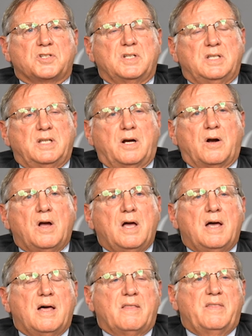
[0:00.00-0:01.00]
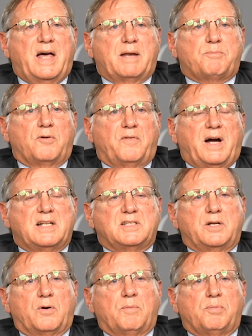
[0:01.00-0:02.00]
in there that provides
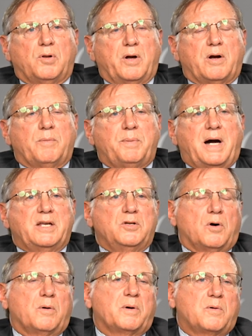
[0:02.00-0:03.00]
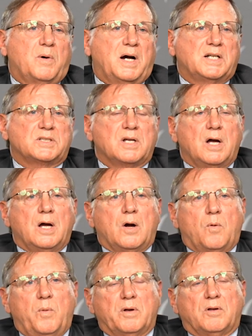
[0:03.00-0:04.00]
that your employer, upon your request,
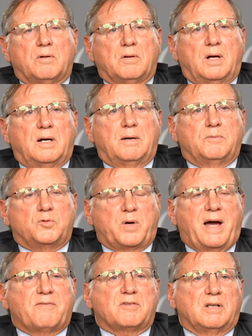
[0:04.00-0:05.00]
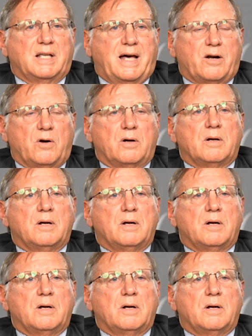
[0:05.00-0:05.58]
will draft a letter